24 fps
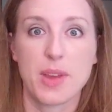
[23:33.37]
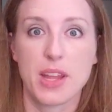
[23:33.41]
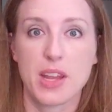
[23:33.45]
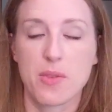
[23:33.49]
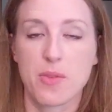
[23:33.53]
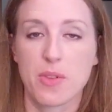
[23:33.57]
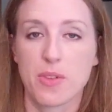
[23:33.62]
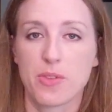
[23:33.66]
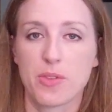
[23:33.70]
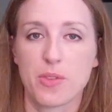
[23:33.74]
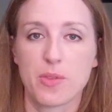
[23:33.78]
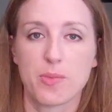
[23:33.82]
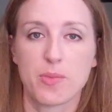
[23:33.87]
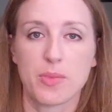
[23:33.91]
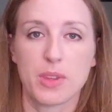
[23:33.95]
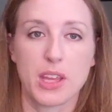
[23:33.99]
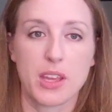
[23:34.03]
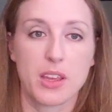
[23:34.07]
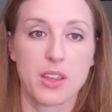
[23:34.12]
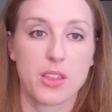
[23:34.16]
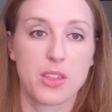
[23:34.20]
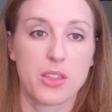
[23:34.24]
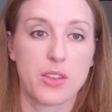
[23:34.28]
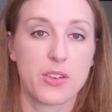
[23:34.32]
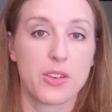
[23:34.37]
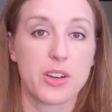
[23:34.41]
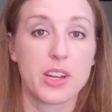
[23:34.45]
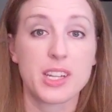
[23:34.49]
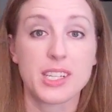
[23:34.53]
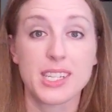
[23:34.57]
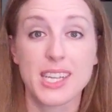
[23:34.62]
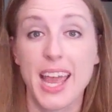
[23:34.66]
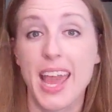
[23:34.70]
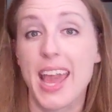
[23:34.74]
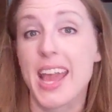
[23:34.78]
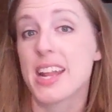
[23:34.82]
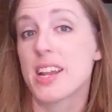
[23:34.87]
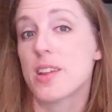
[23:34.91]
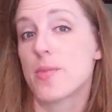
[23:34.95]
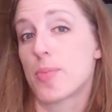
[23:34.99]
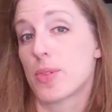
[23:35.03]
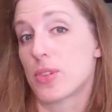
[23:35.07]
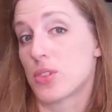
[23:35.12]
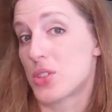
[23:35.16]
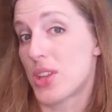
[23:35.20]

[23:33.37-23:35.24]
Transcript: I've seen them anywhere from like 30 to